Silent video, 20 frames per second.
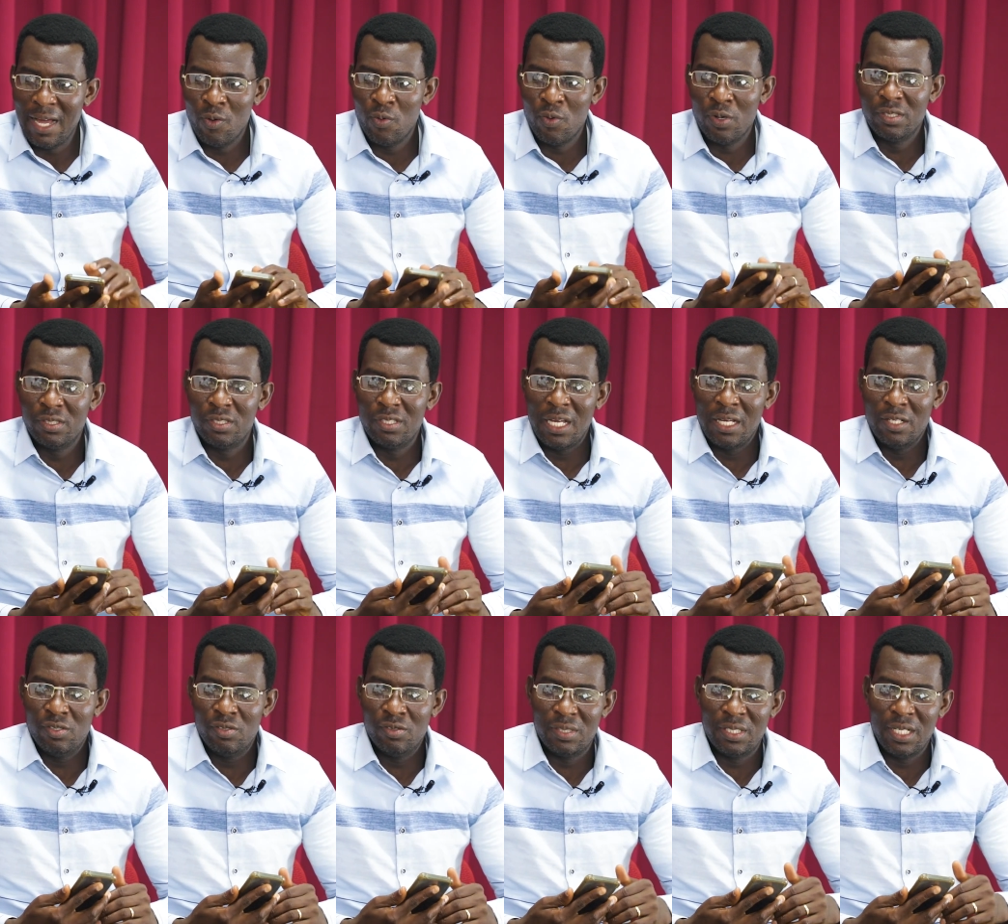I want
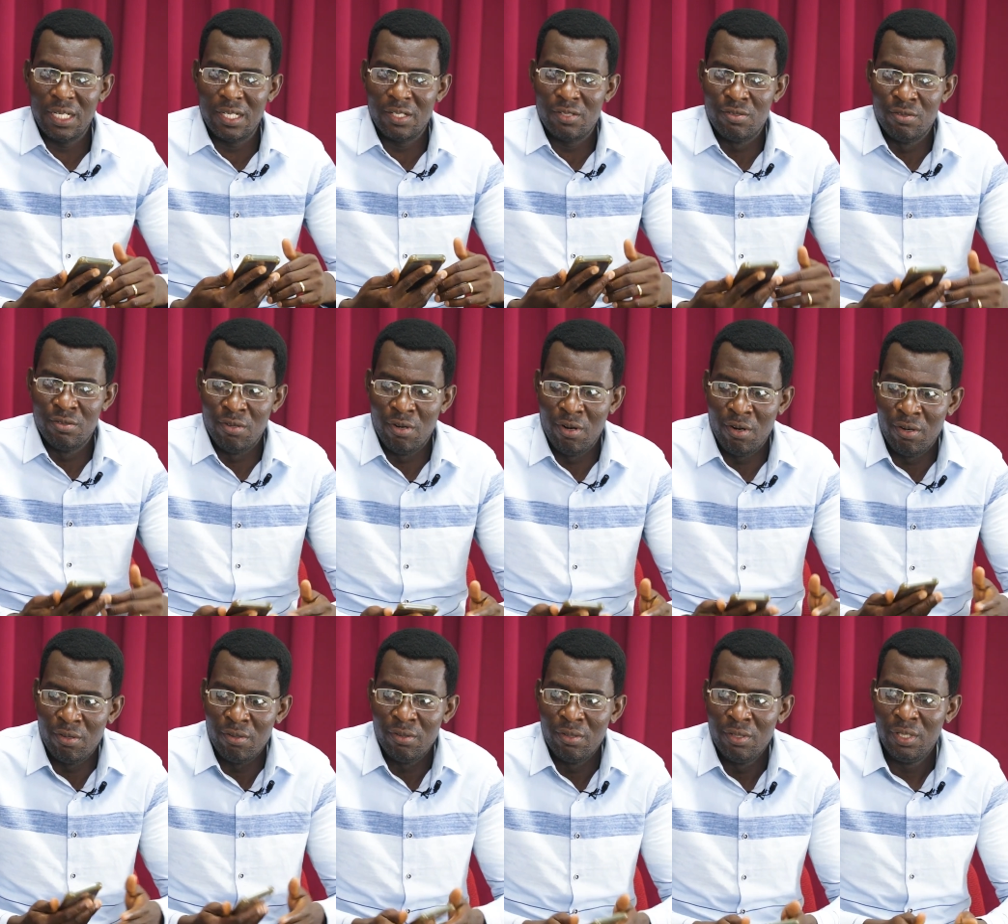us to take it
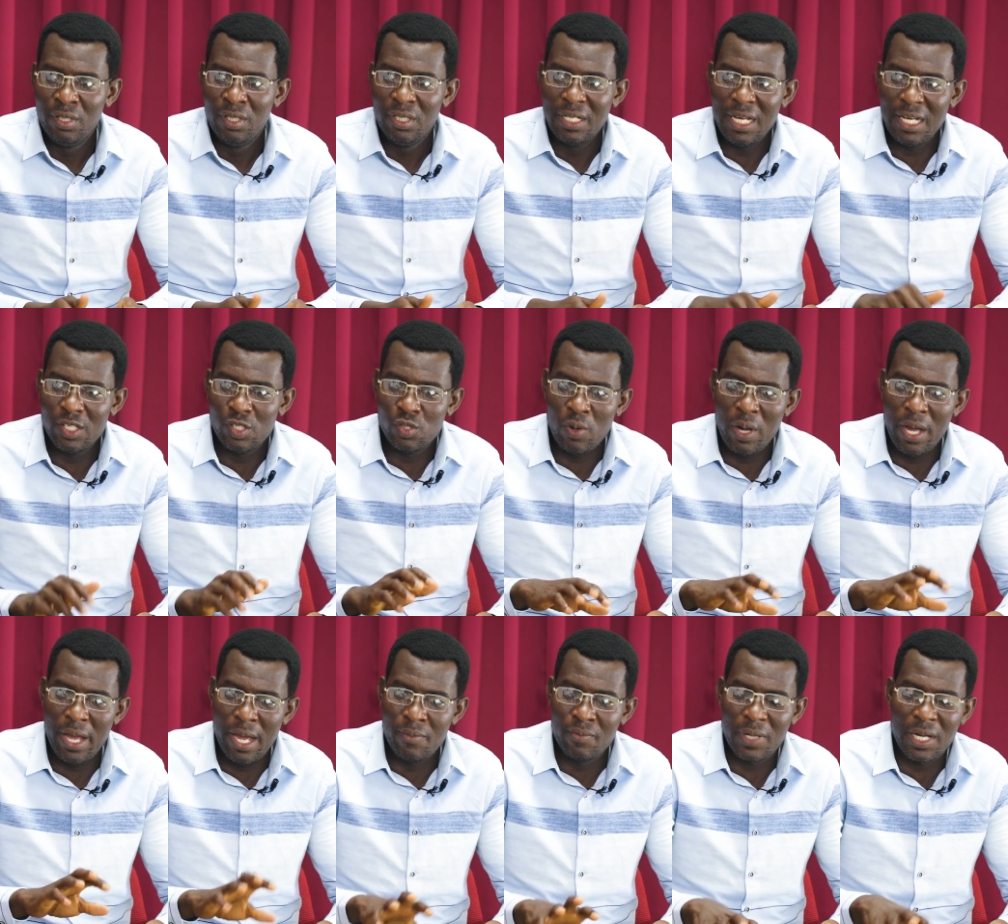raw. That's
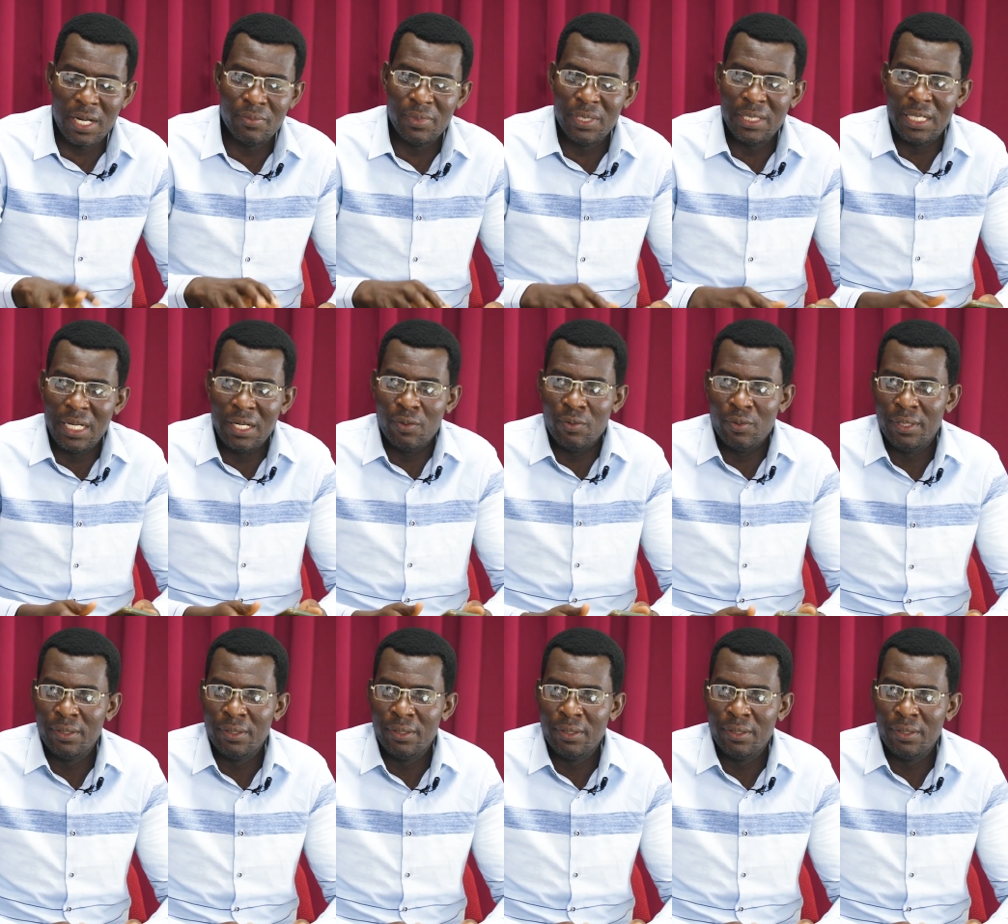why I'm coming that way.